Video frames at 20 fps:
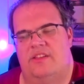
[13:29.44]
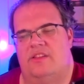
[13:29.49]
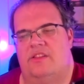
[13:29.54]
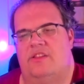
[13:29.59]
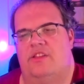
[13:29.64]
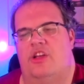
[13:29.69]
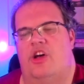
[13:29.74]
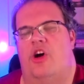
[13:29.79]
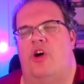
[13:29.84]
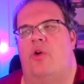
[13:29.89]

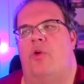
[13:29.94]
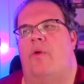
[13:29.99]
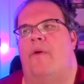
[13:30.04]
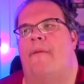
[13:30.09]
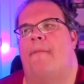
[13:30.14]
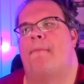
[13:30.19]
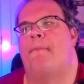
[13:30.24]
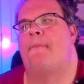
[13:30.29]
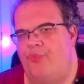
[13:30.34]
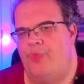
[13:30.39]
So,
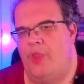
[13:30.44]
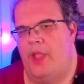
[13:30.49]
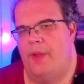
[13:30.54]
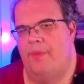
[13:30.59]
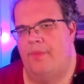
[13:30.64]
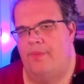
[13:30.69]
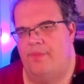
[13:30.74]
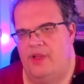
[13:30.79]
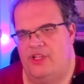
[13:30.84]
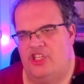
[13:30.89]

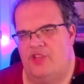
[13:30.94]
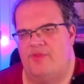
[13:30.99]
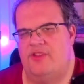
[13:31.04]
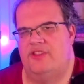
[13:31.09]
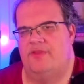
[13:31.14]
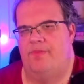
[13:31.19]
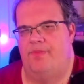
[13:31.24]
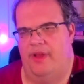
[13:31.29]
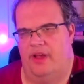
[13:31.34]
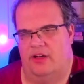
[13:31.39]
Bishop is
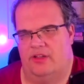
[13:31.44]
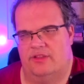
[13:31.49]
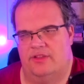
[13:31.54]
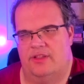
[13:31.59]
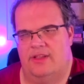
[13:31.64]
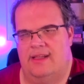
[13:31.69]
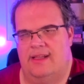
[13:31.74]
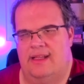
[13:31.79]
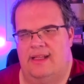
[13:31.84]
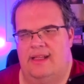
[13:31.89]
built
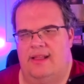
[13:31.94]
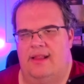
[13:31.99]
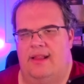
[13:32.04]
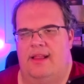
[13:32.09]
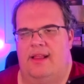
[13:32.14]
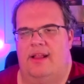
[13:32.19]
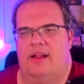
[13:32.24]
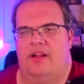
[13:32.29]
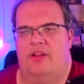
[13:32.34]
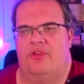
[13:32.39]

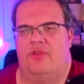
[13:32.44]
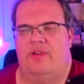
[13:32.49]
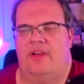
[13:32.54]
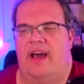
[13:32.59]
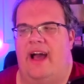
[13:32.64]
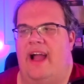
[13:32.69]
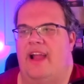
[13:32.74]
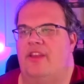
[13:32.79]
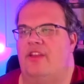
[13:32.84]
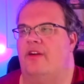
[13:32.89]
to
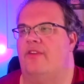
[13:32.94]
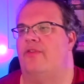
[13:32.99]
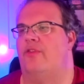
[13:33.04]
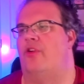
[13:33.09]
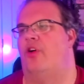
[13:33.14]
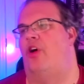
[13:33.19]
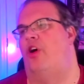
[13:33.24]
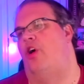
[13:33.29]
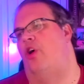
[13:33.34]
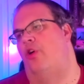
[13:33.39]
kind of
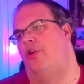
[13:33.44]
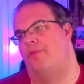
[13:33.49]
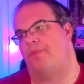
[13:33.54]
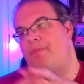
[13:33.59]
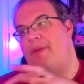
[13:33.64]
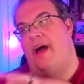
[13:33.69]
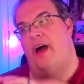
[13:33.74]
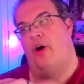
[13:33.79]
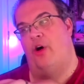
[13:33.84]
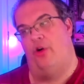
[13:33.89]
hold
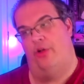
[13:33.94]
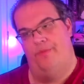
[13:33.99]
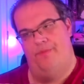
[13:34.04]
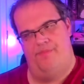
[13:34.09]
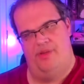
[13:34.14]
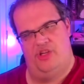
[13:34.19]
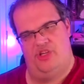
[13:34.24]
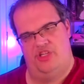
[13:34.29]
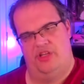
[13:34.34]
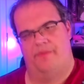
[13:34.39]

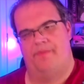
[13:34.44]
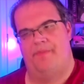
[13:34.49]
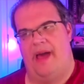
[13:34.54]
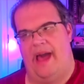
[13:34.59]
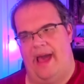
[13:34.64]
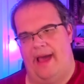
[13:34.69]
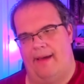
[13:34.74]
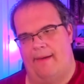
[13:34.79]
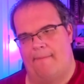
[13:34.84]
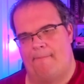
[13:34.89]
Bishop
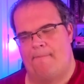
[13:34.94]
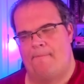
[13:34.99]
back,